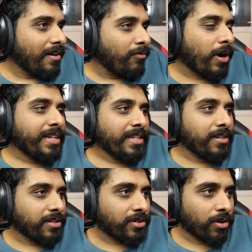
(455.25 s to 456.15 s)
Why
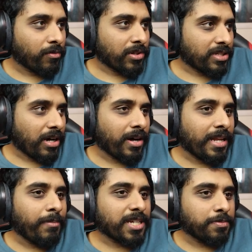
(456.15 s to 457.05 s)
didn't the dog want to... Oh,
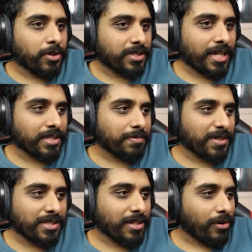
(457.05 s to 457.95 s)
that makes more sense,
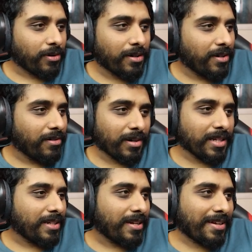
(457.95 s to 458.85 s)
but still.
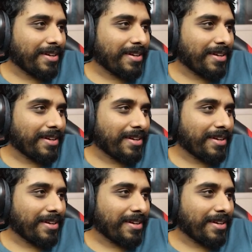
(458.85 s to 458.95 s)
What?